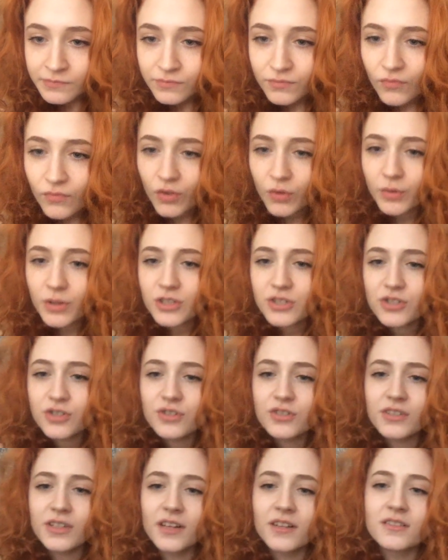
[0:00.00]
What shoe
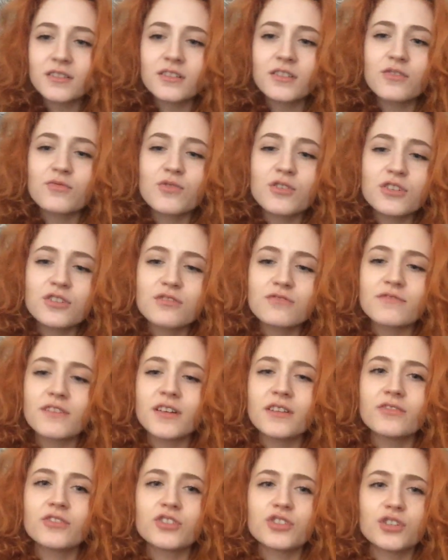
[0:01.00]
size are you and what's your
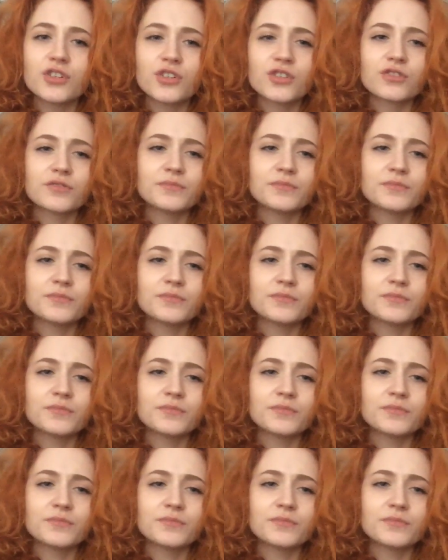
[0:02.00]
favourite shoes?